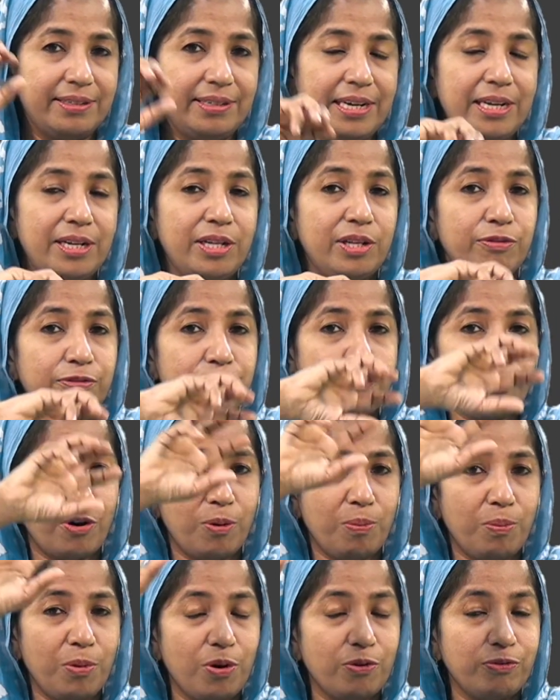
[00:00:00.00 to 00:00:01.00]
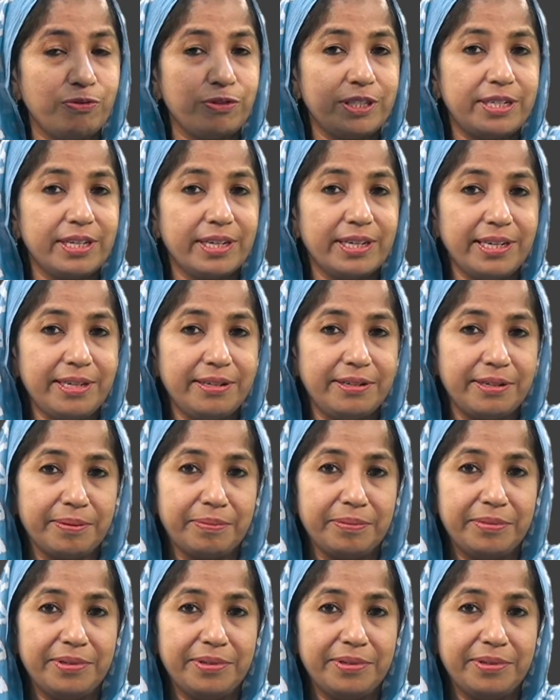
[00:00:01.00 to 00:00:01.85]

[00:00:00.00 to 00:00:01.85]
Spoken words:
in the form of a diagram,